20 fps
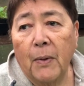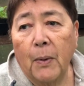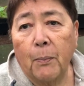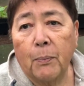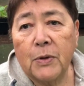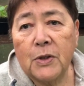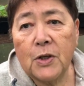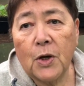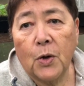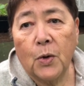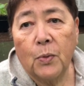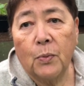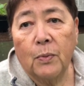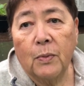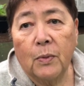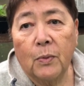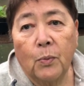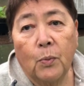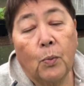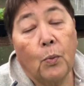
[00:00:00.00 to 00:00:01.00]
So
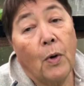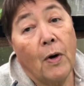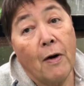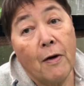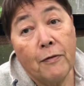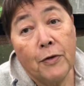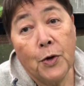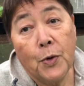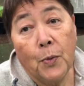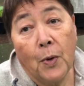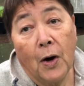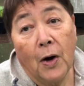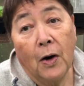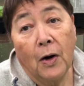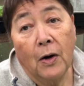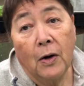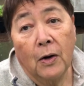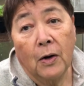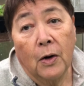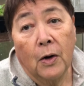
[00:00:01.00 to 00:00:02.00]
wherever you are,
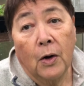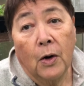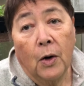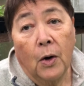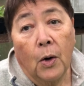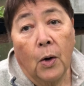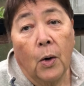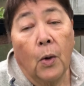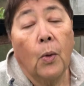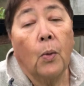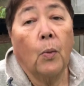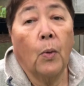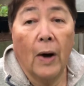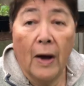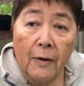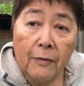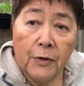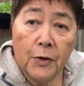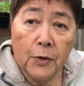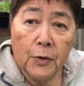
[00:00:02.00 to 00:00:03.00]

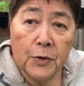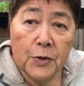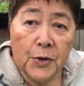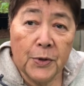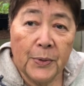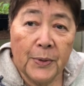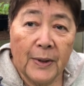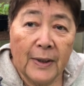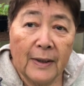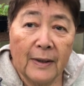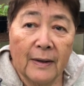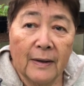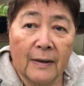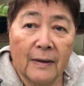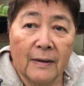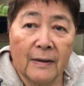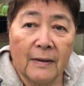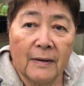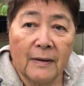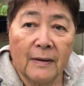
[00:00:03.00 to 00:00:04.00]
whatever you're doing,
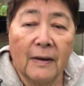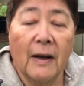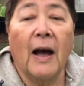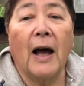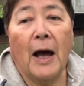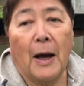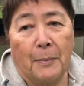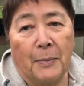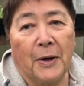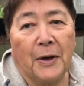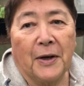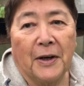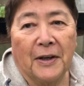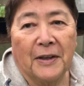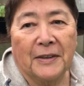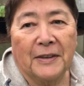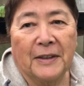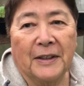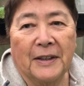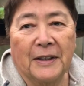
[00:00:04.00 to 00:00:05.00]
happy
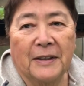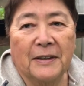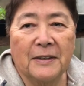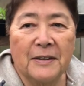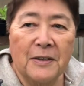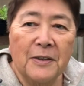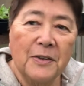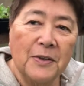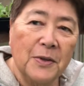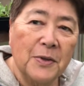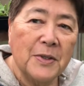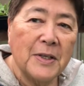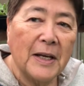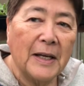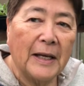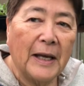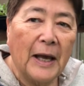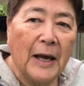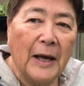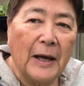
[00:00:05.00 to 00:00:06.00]
gardening. You take
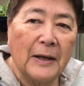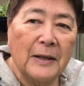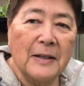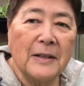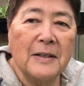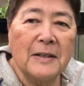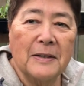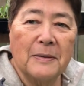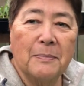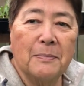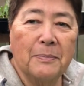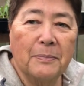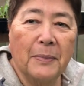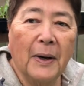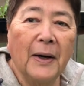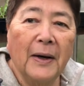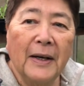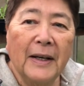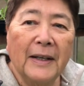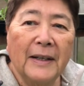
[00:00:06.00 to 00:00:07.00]
care.
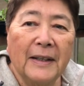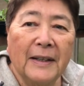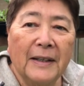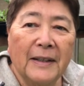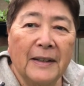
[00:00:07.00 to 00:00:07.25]
Bye.